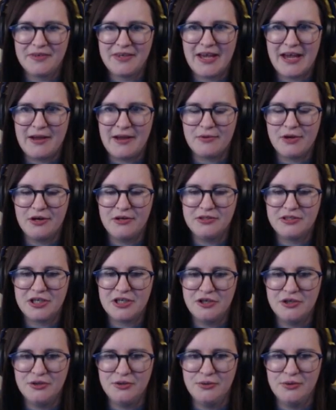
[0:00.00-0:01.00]
Okay, I'm going
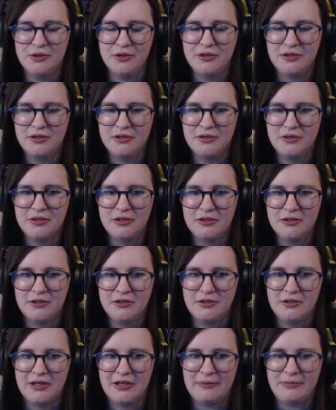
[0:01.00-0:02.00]
to...
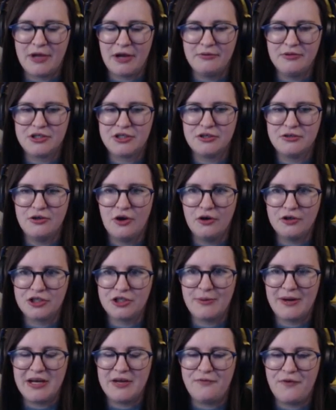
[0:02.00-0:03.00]
I'm going to not
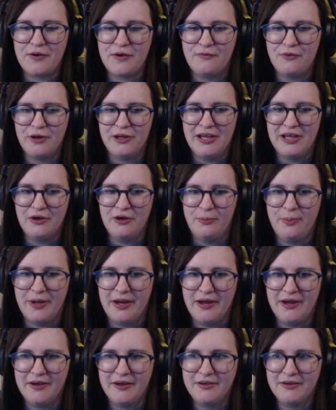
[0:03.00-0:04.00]
do anything for a little
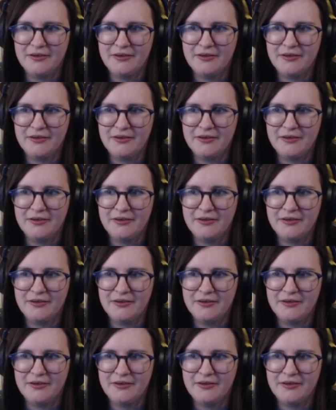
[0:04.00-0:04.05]
bit.